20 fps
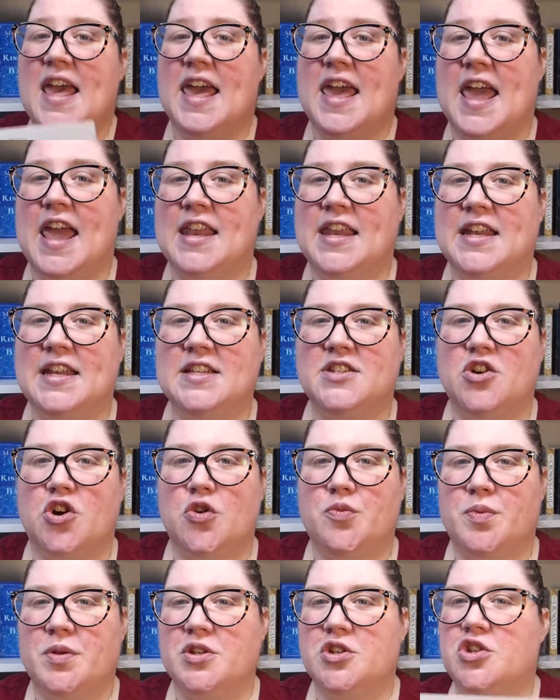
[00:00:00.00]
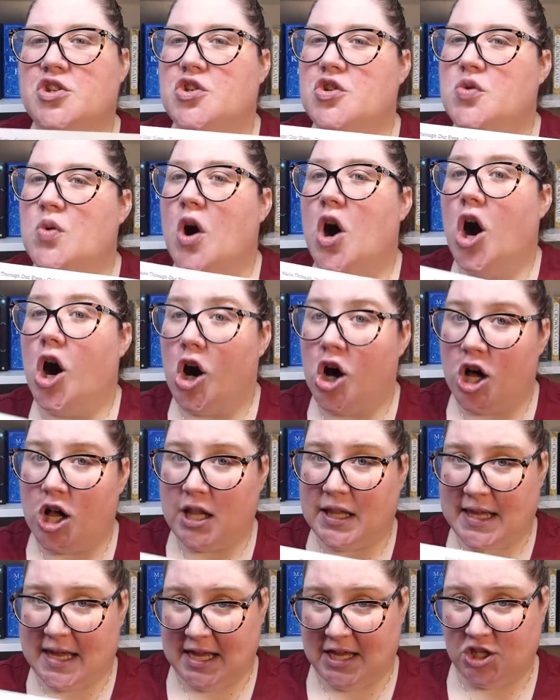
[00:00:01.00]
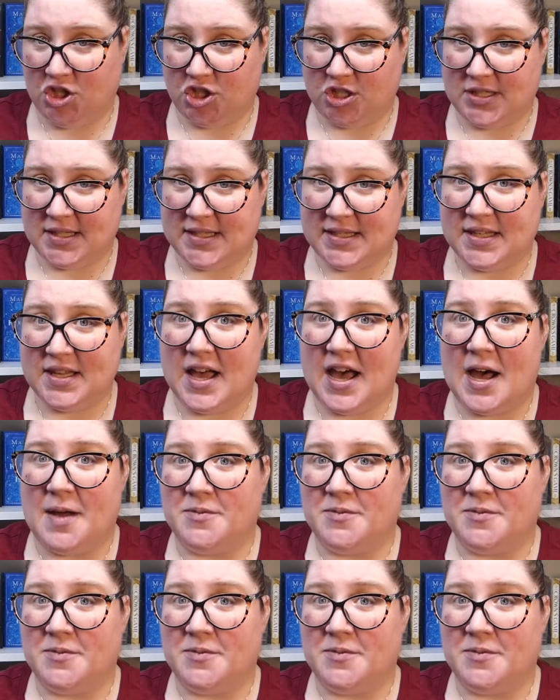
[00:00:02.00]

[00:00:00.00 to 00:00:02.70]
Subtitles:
And it is open to all ages.